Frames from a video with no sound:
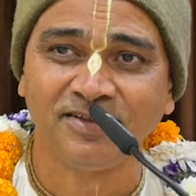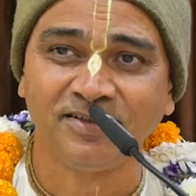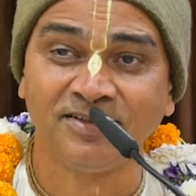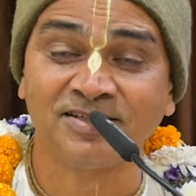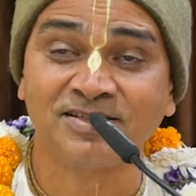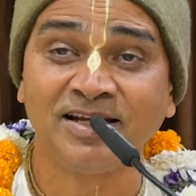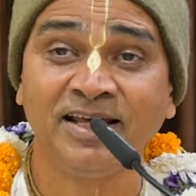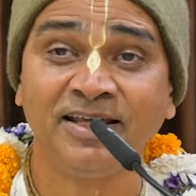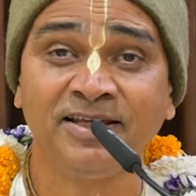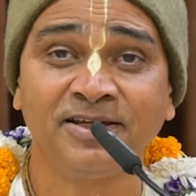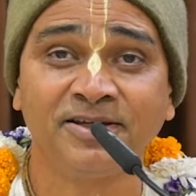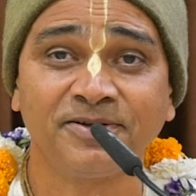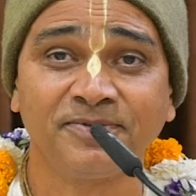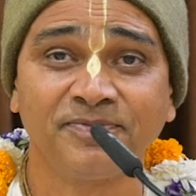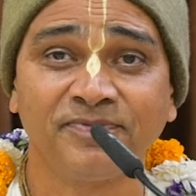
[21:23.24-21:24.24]
Just
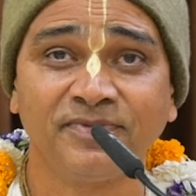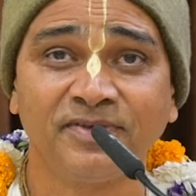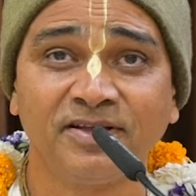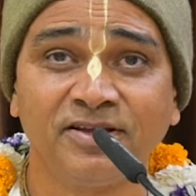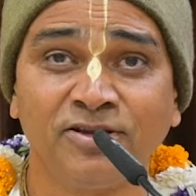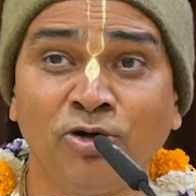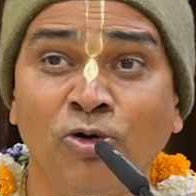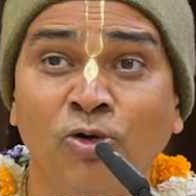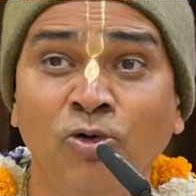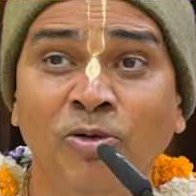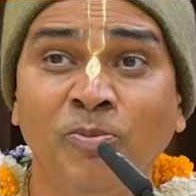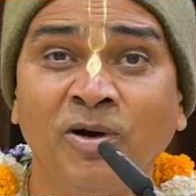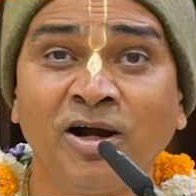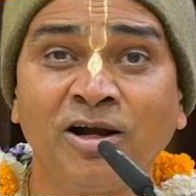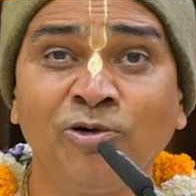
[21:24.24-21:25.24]
like the
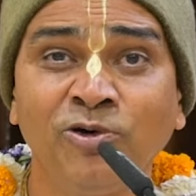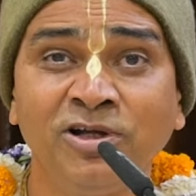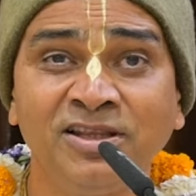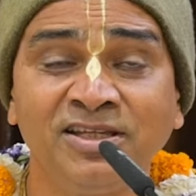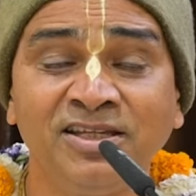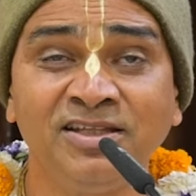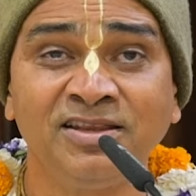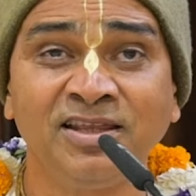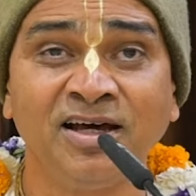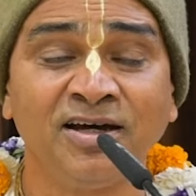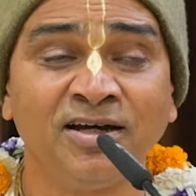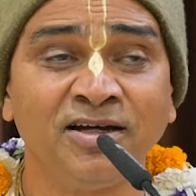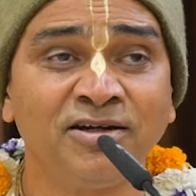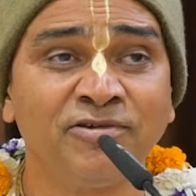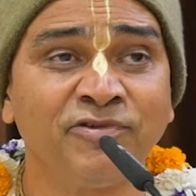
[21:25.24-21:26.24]
whole Bhagavad
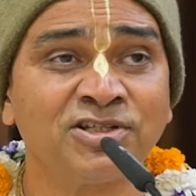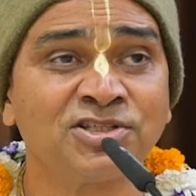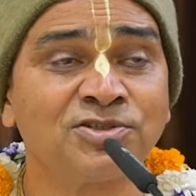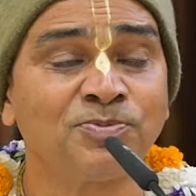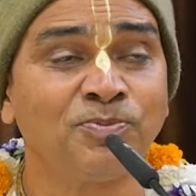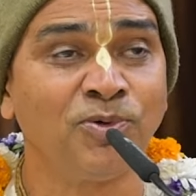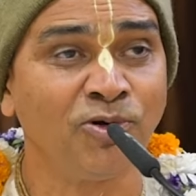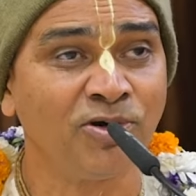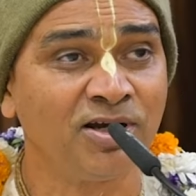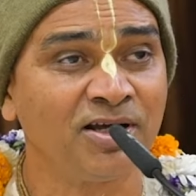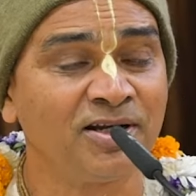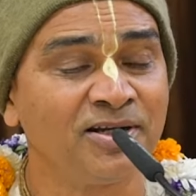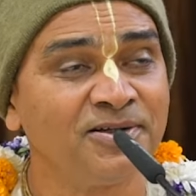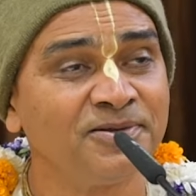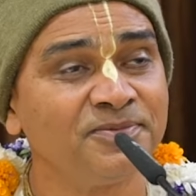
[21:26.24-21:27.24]
Gita was
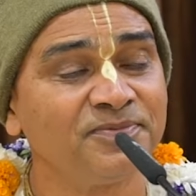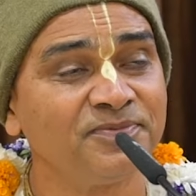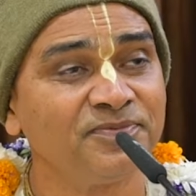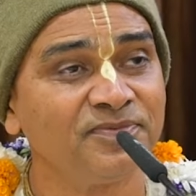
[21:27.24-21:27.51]
spoken